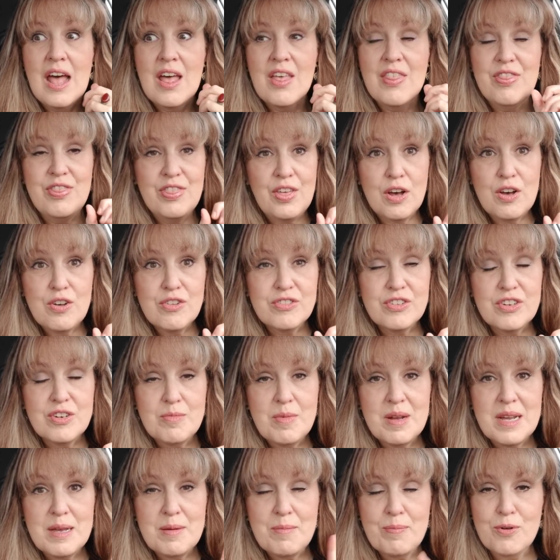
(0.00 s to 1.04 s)
those are
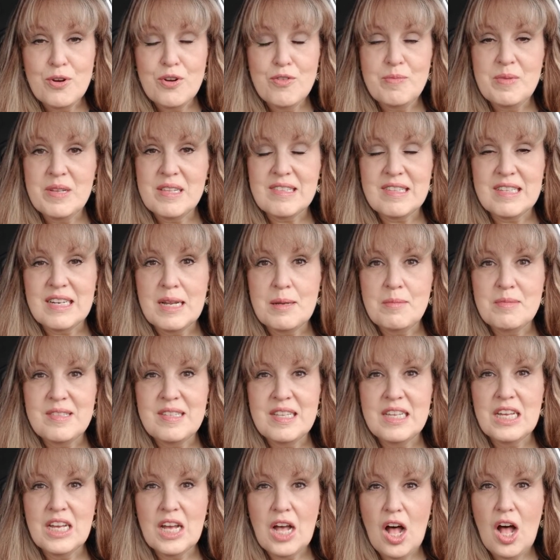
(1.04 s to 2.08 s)
my improvements that I'm
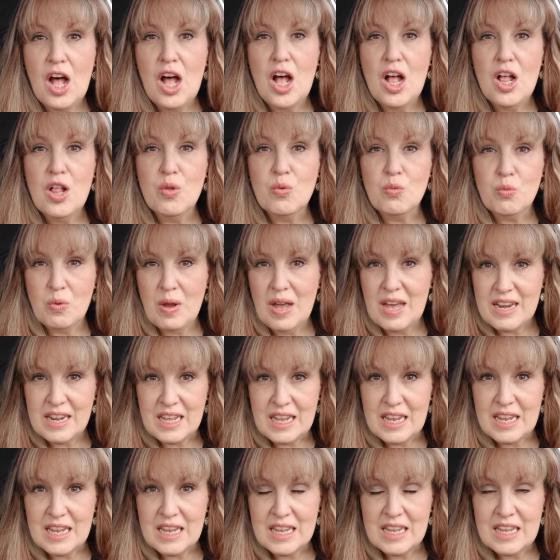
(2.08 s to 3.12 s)
seeing
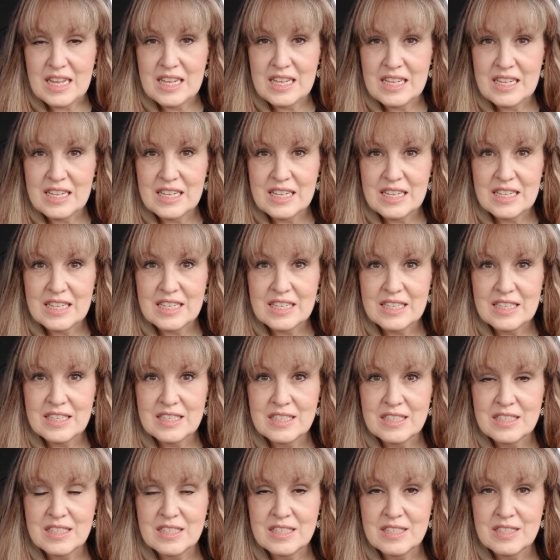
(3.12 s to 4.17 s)
already
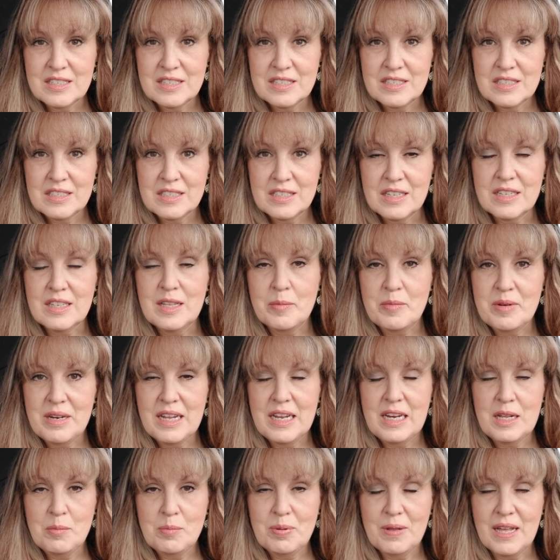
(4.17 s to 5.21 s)

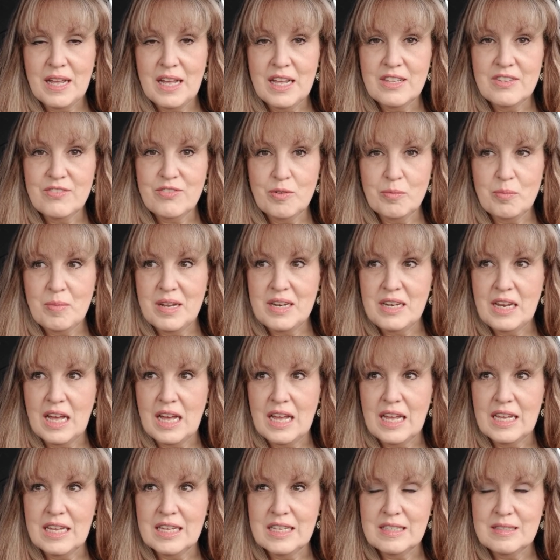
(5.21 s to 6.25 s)
eliminating plants from my
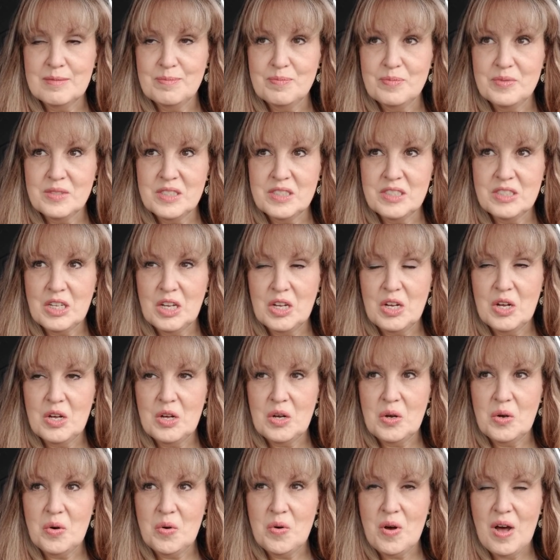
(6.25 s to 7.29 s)
diet.
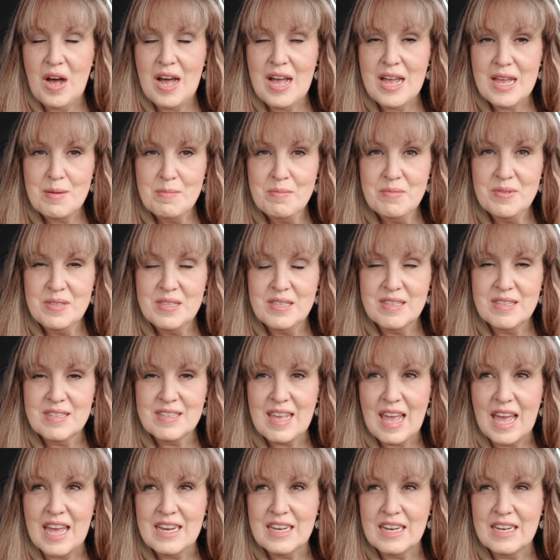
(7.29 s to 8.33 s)
So I'm
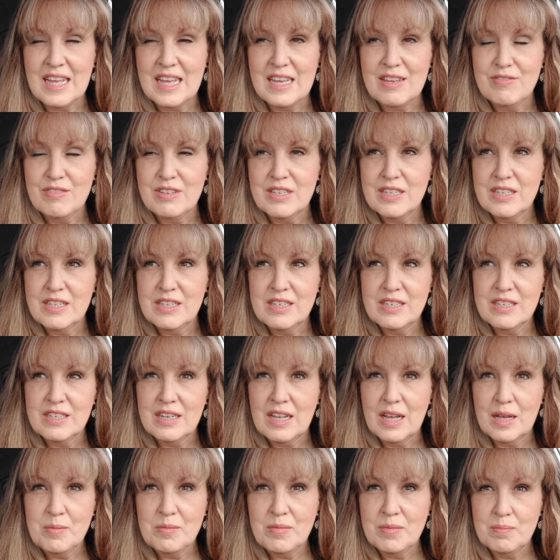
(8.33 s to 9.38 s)
Scandinavian.
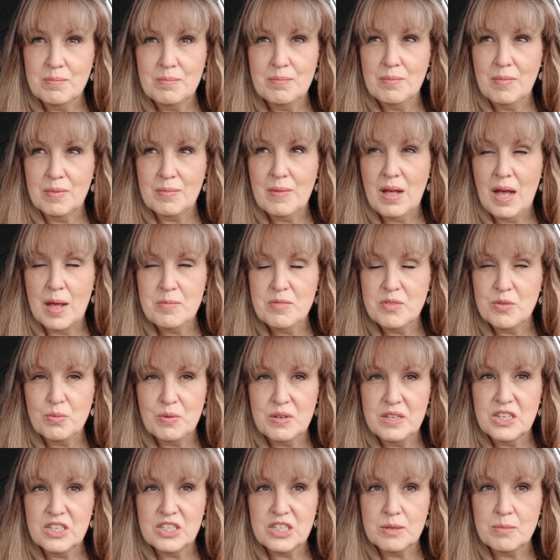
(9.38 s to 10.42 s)
I'm I'm
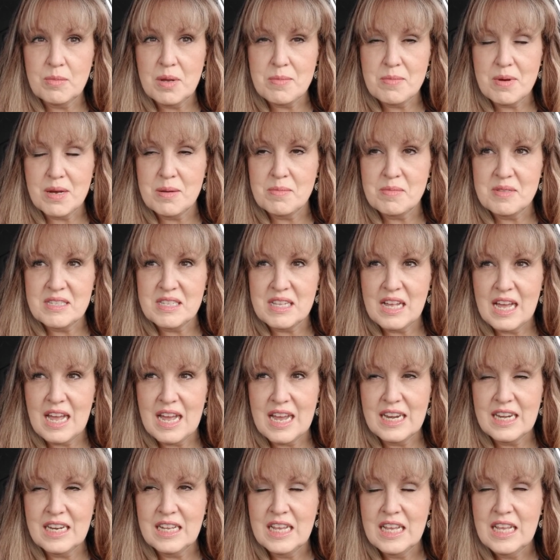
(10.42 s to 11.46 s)
Swedish on my mom's
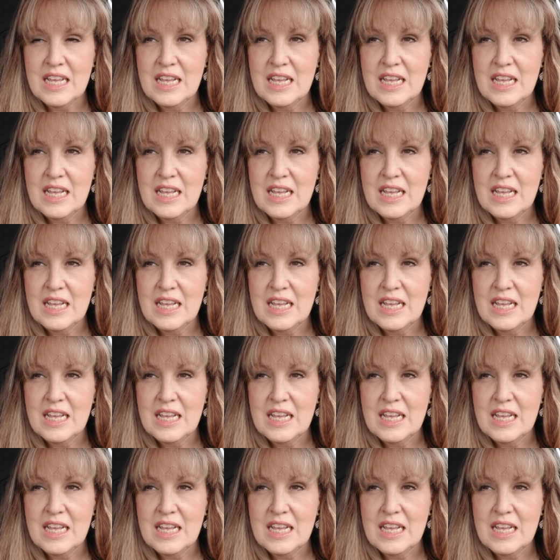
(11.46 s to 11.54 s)
side,